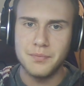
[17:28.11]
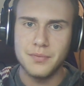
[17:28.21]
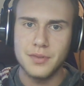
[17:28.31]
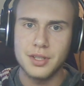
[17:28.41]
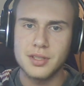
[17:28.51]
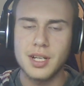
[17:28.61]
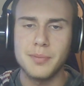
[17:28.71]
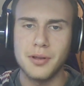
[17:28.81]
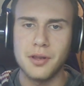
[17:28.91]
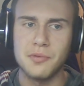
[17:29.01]
There's a
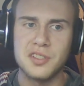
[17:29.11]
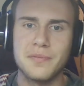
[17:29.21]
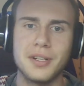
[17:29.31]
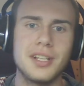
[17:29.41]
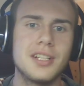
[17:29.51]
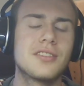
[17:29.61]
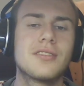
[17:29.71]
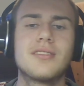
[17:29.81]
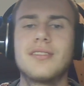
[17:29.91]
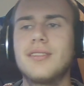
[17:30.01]
couple other ones, but it's
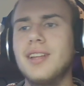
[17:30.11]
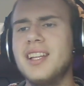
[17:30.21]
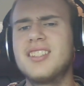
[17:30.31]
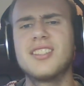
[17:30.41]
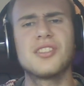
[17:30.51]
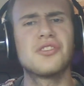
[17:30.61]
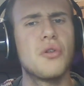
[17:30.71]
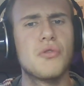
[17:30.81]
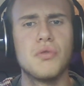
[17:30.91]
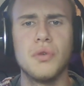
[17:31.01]
just
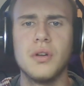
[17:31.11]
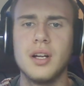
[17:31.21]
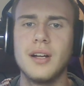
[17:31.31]
so cool.